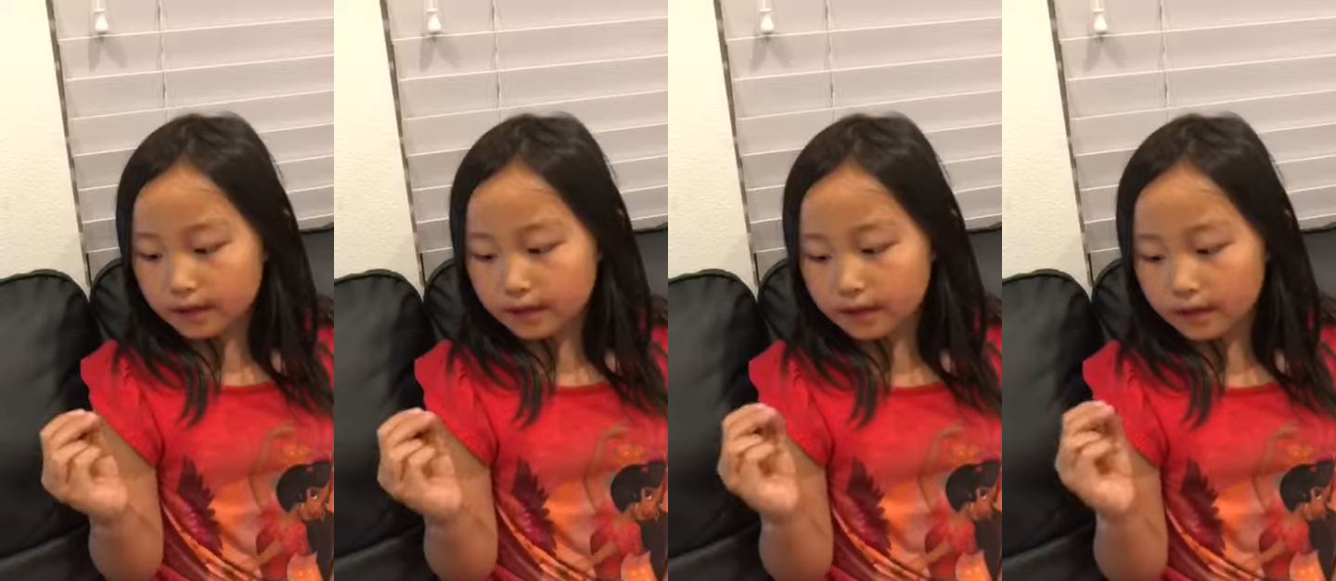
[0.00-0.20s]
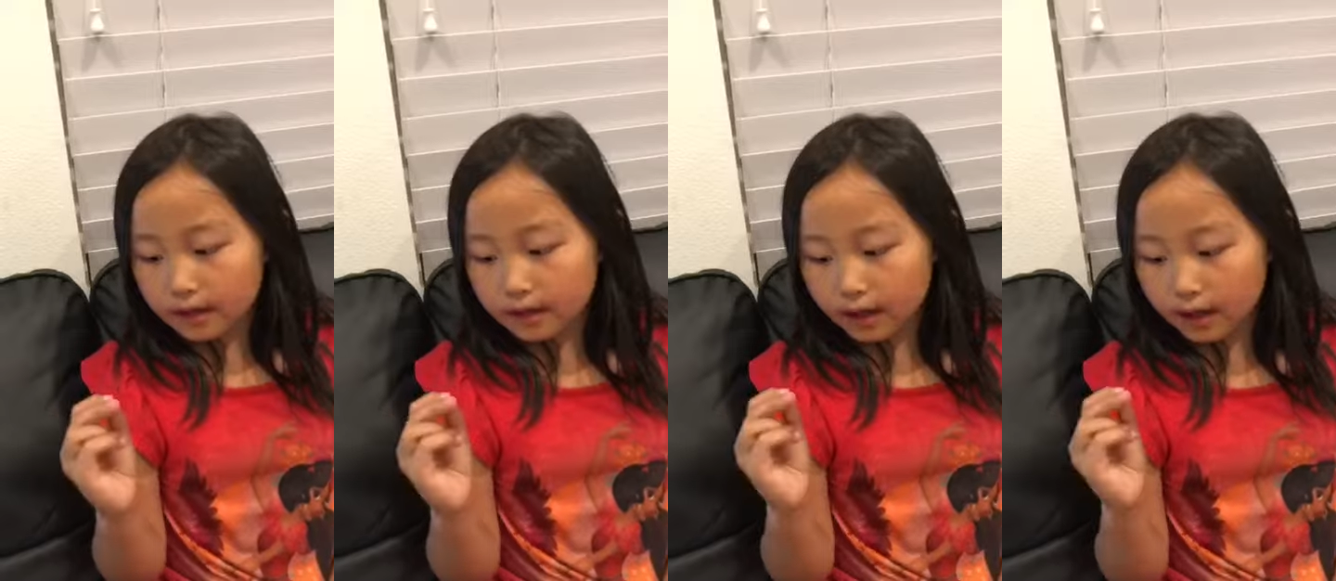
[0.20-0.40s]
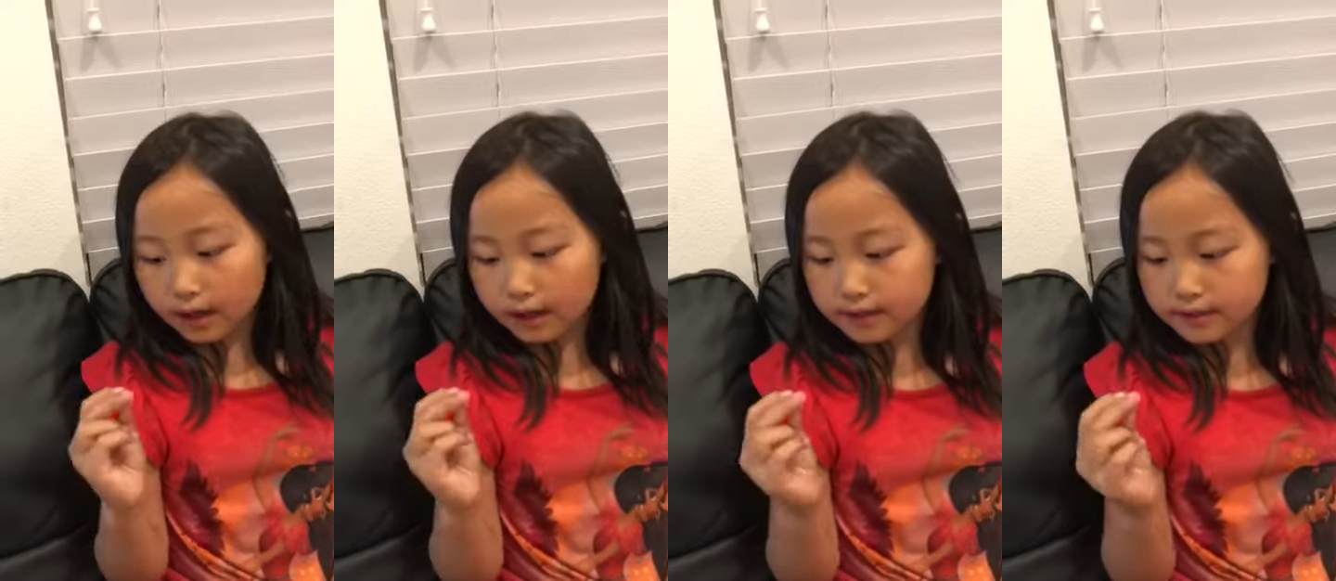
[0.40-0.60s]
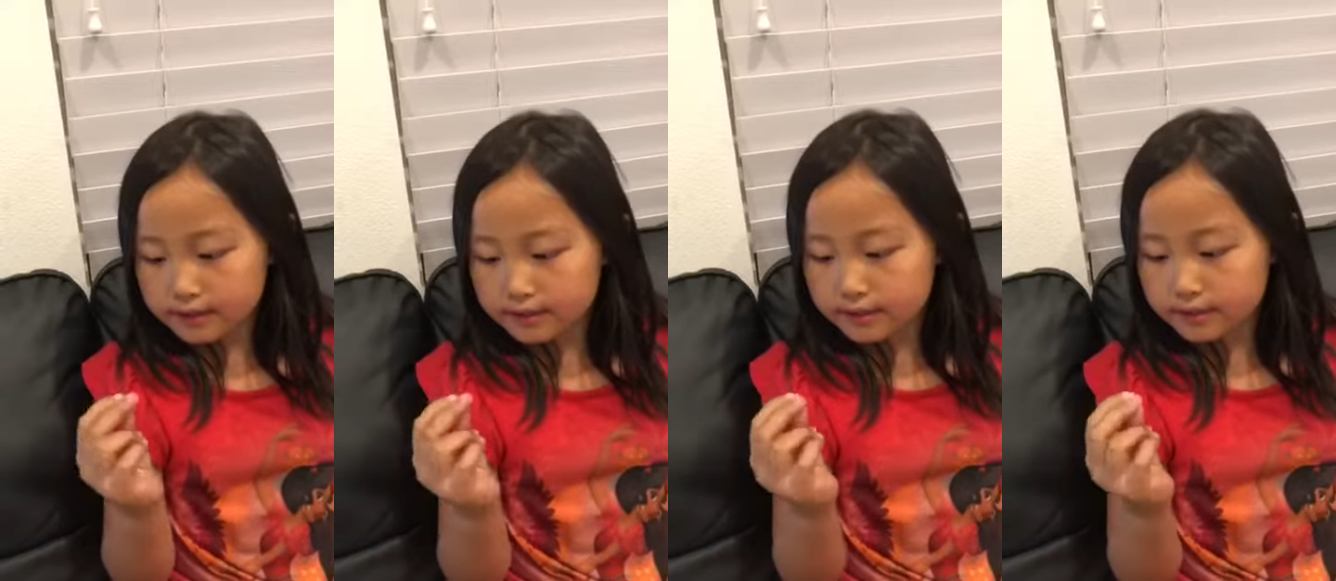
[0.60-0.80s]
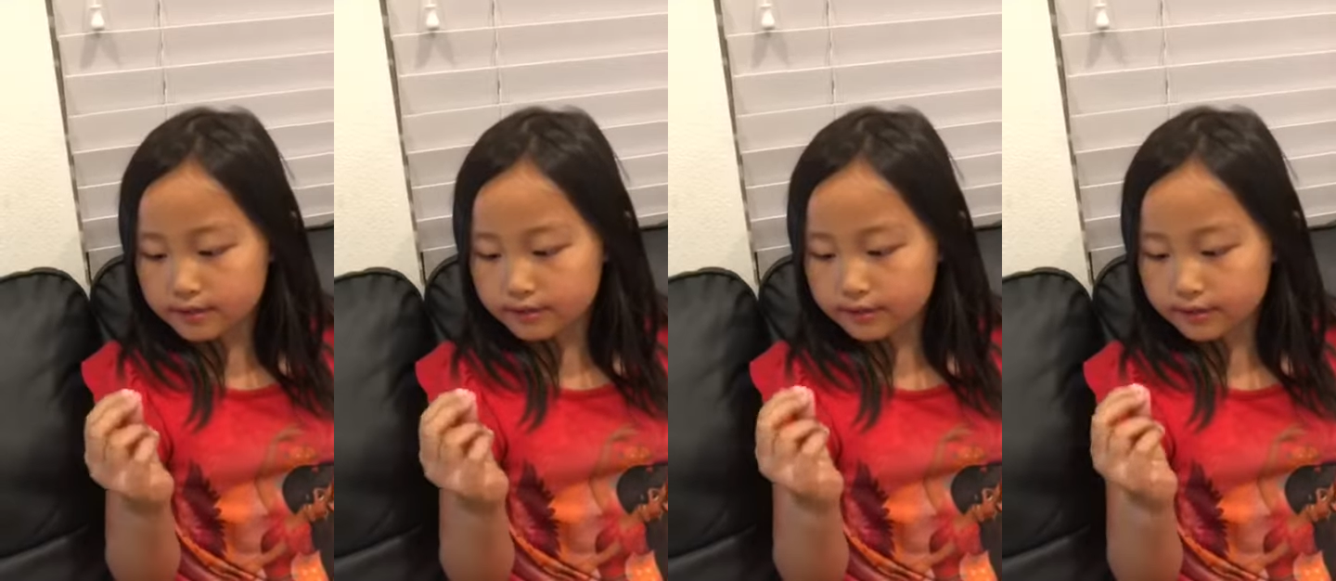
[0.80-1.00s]
he got
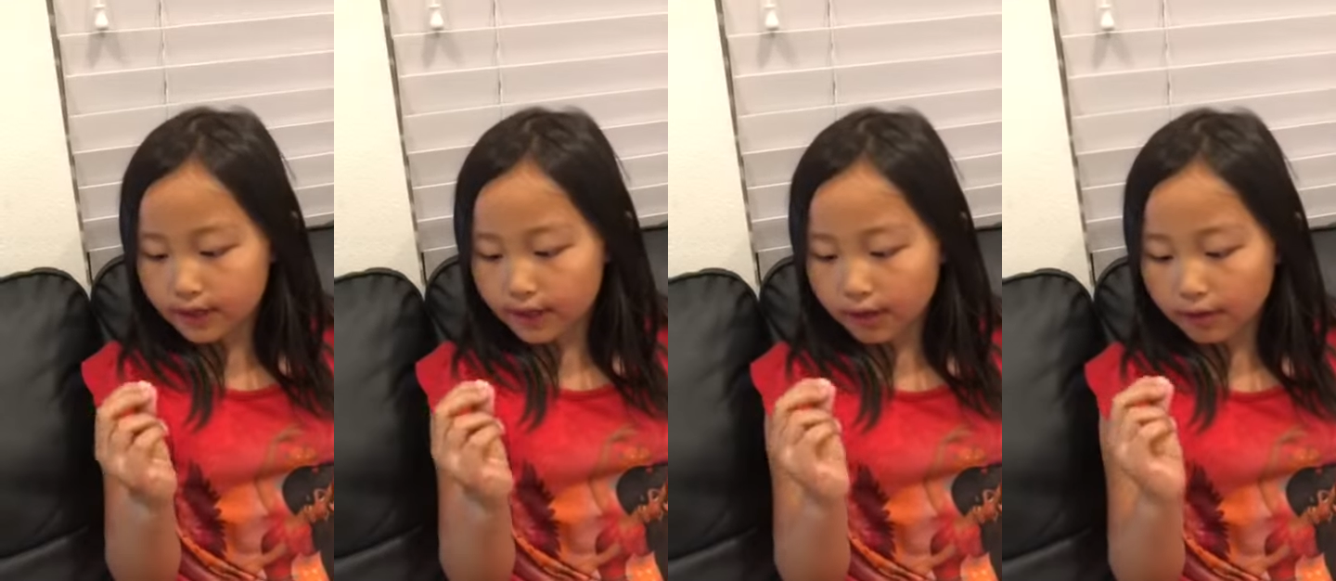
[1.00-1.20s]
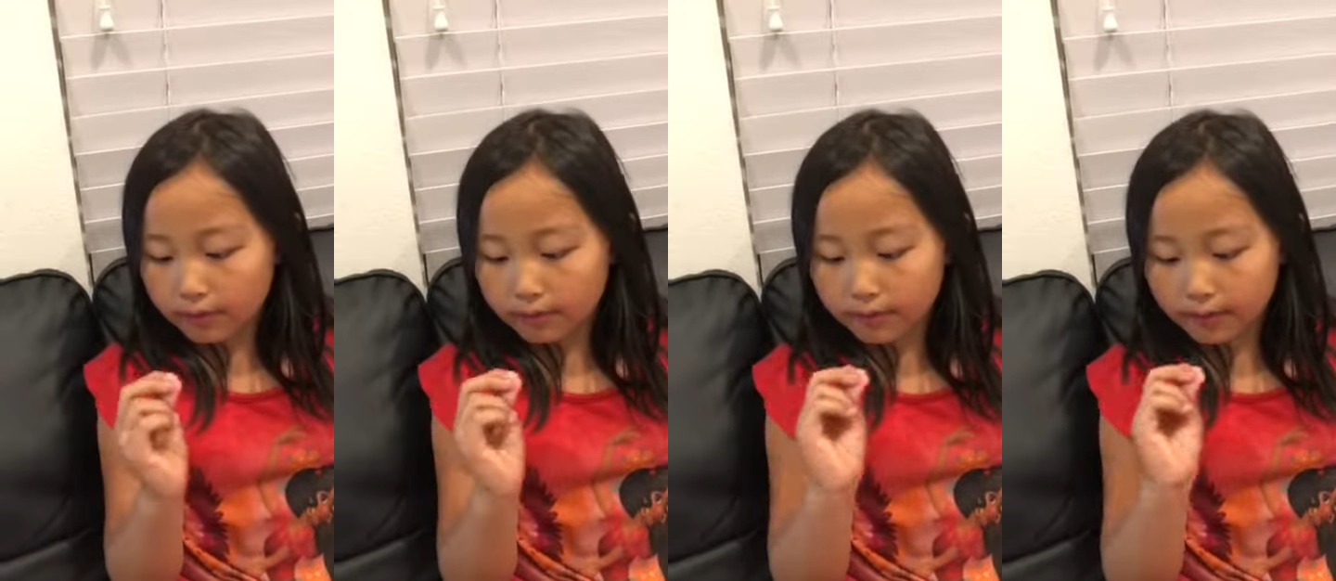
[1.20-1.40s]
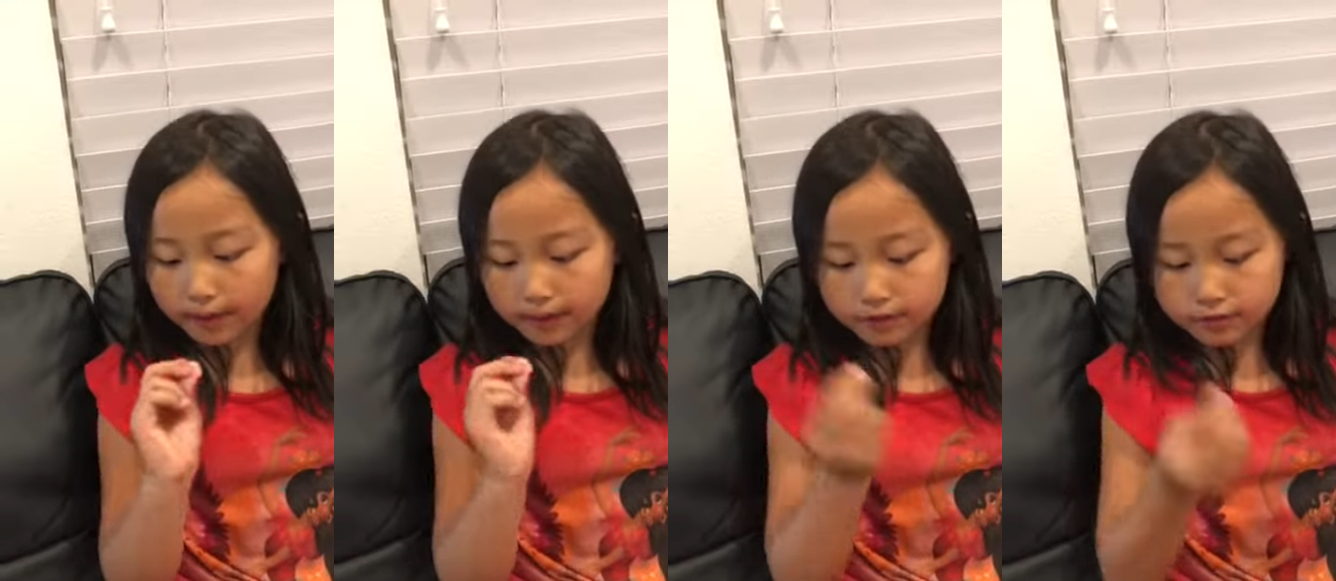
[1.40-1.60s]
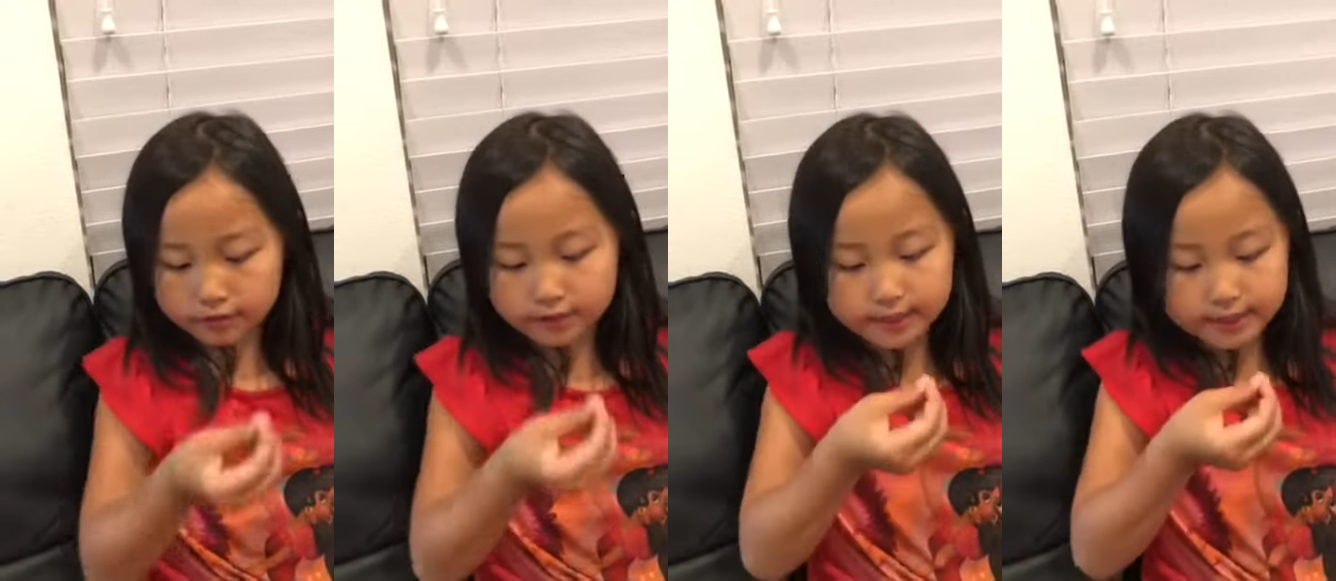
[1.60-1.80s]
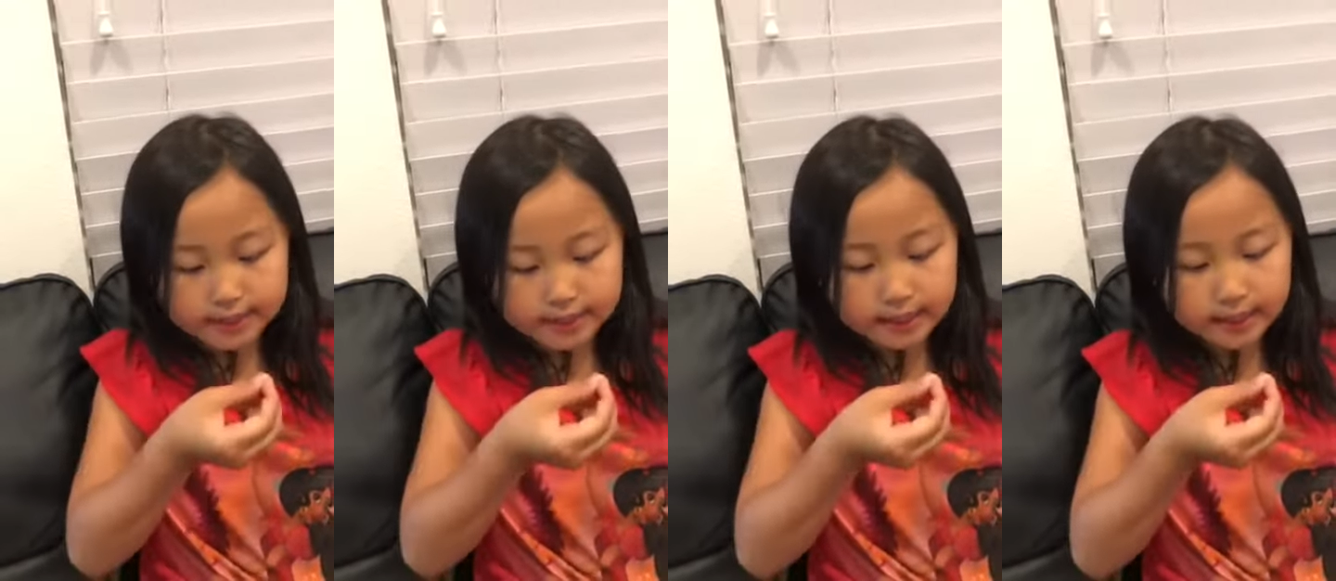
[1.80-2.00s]
his tooth out by
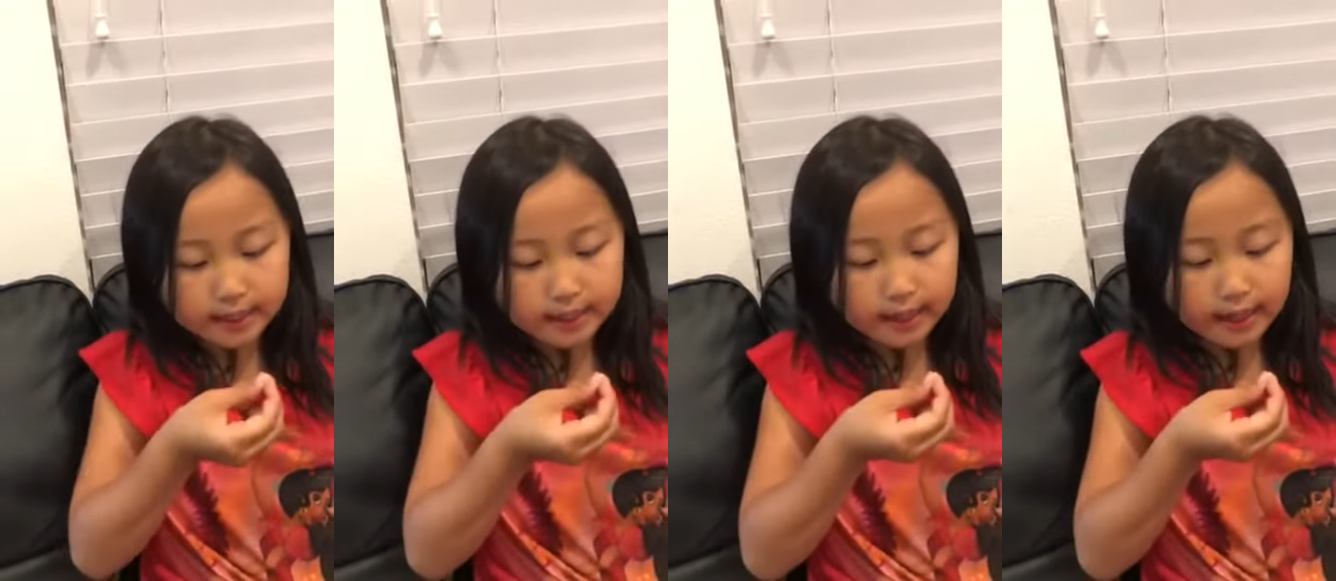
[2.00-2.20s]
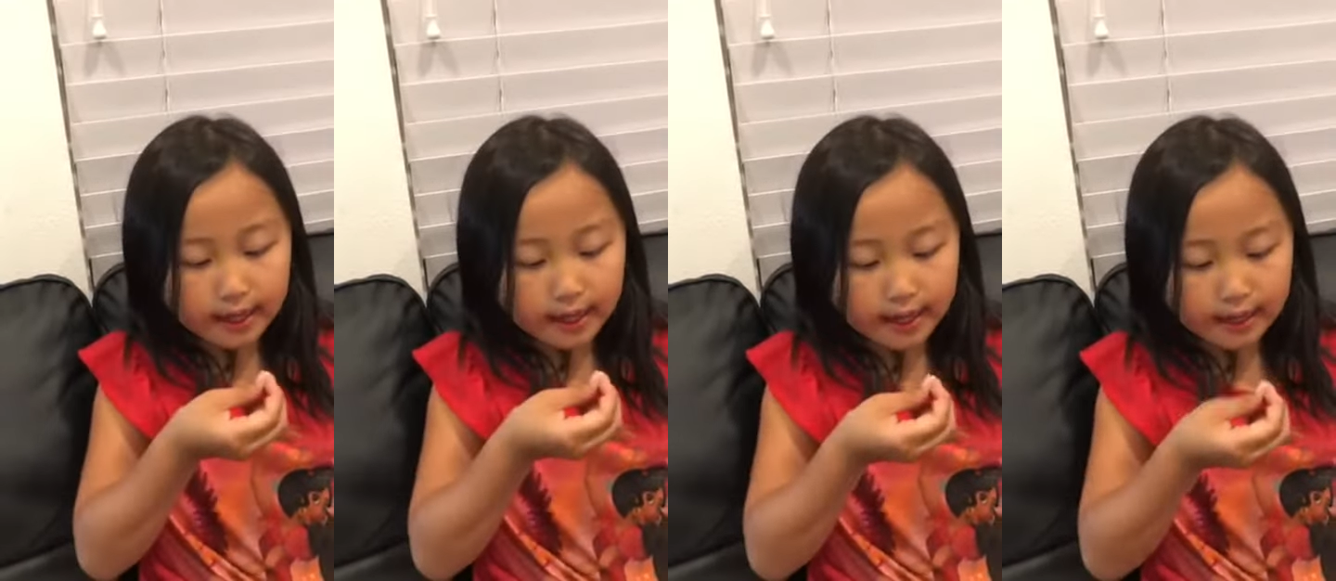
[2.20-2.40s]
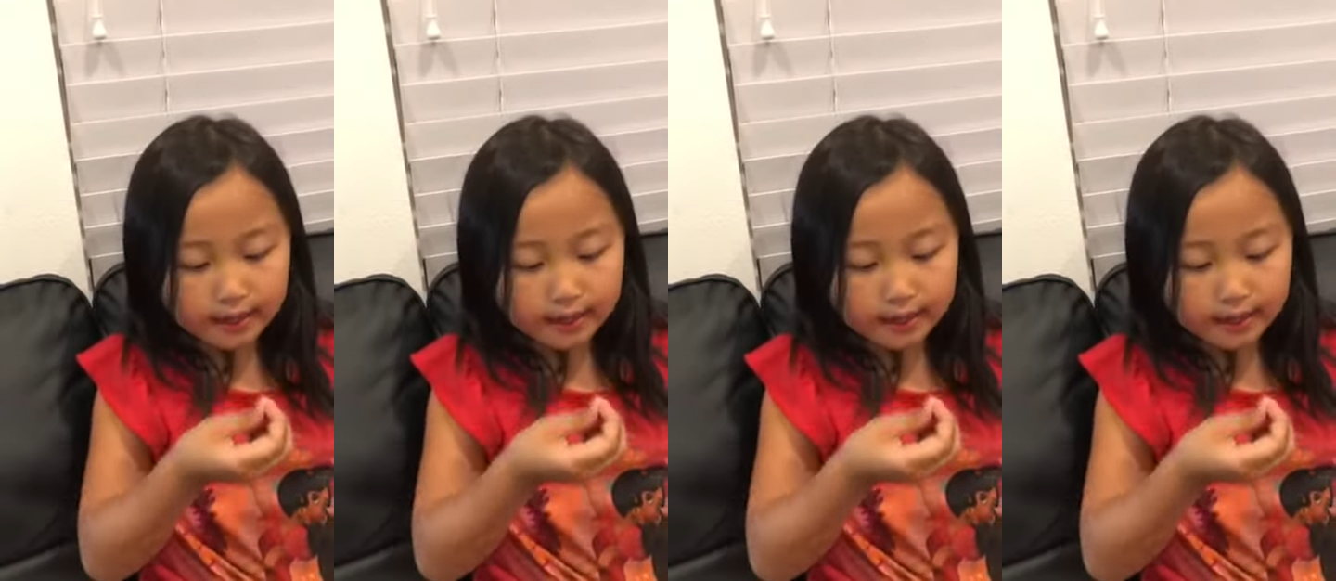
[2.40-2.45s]
twisting it